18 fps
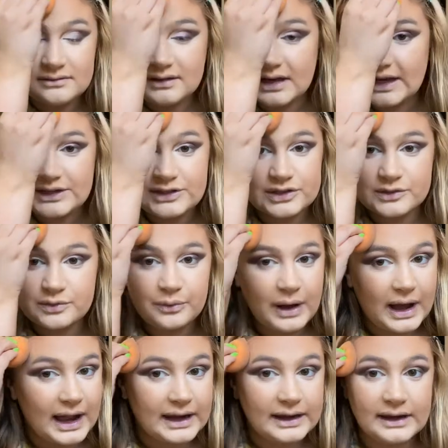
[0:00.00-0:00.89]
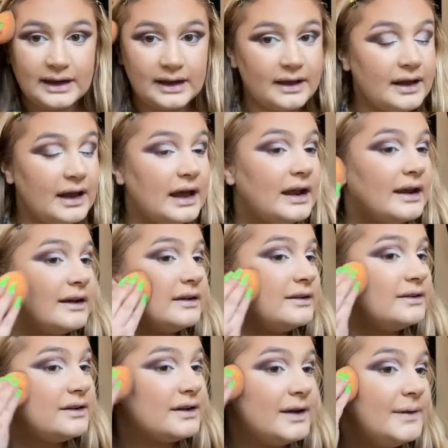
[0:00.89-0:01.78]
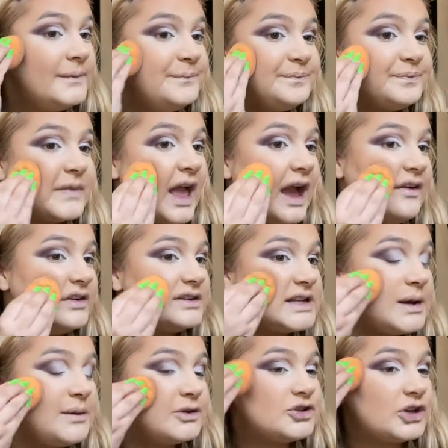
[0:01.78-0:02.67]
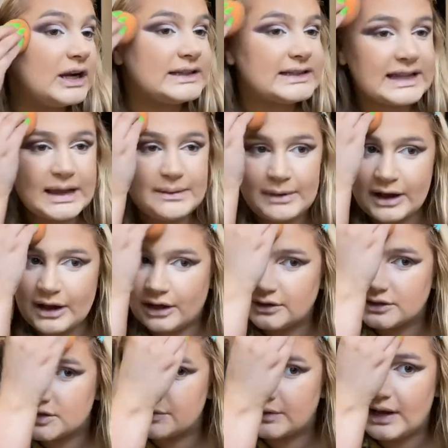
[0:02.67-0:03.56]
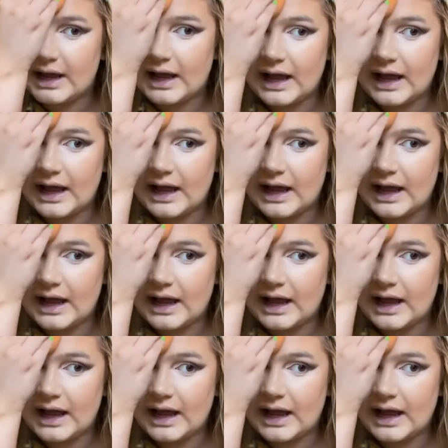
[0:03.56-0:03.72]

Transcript: It just went. And every time I tried to get back onto it,